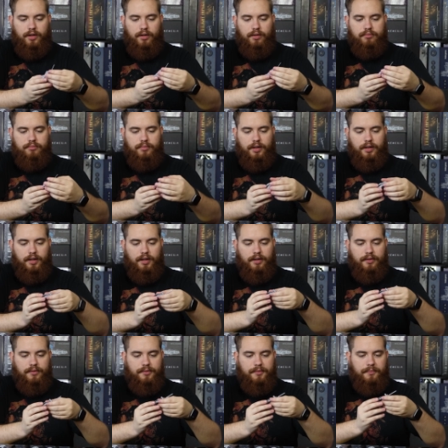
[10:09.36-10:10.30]
you know, I
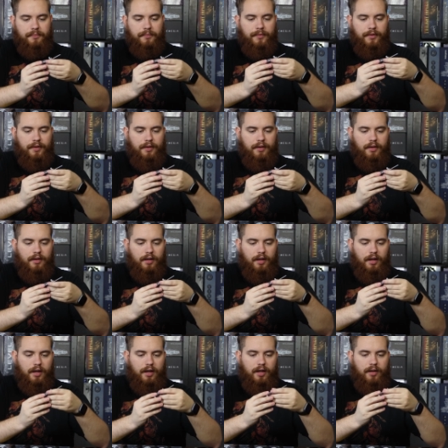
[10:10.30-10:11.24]
guess.
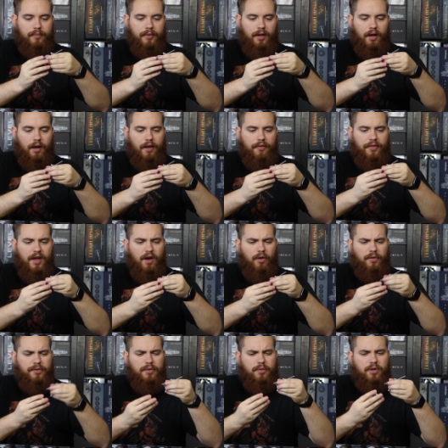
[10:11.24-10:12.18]
Um, they
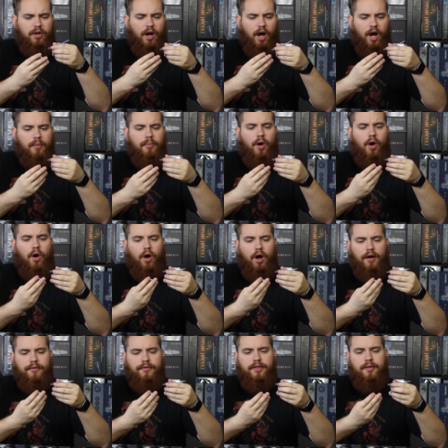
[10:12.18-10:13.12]
also come
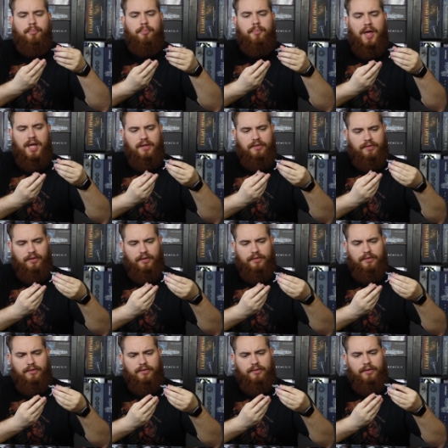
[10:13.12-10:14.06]
off the
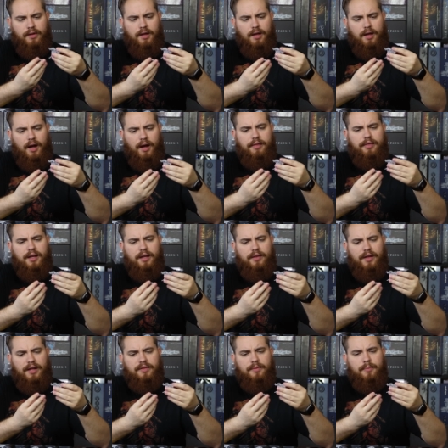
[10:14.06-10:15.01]
bases. I
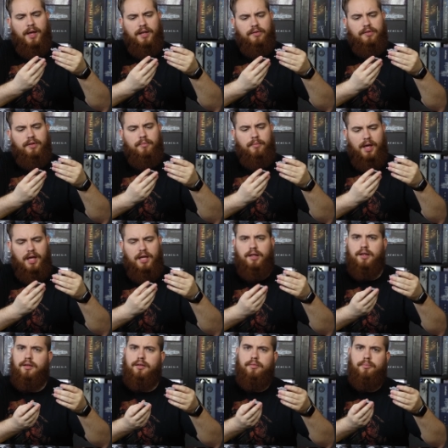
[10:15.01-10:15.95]
think that's meant to
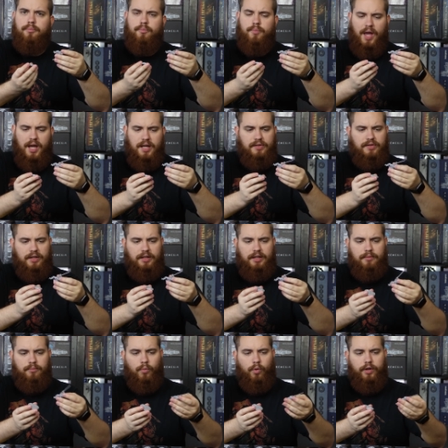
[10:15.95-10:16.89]
make
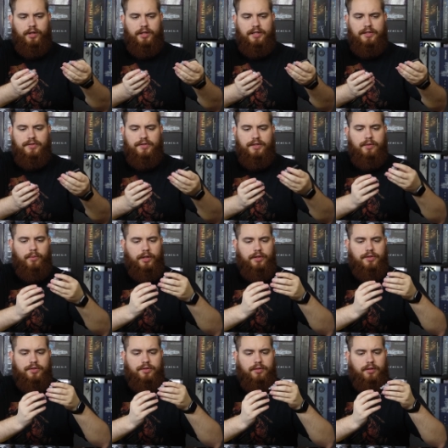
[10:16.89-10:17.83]
painting more easy,
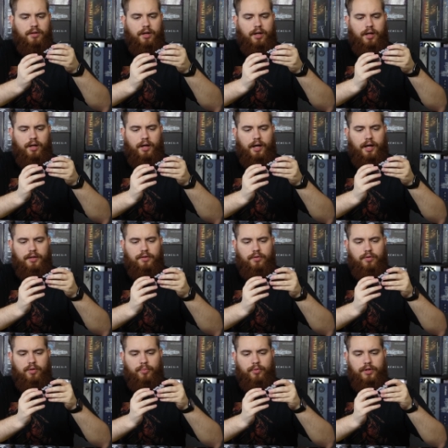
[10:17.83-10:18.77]
which uh, I
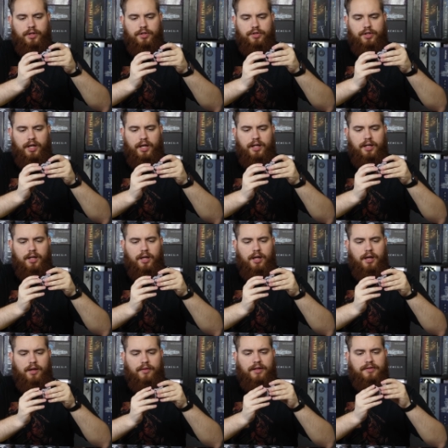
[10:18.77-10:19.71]
do appreciate.
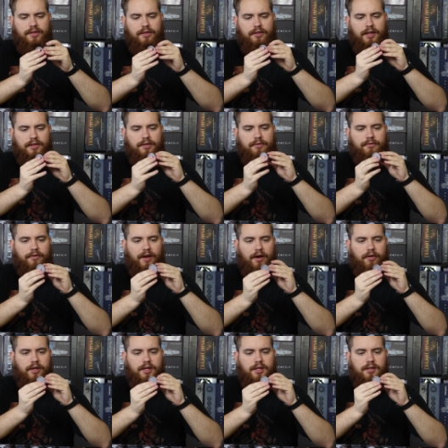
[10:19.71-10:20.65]
That's a that's a
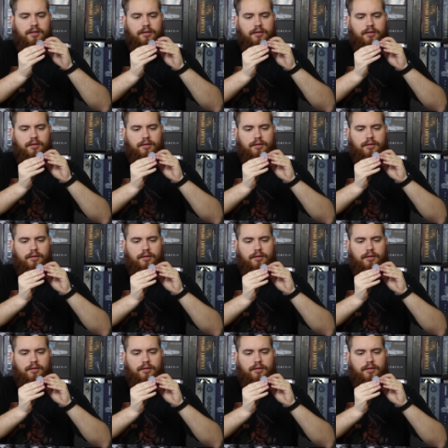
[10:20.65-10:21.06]
very,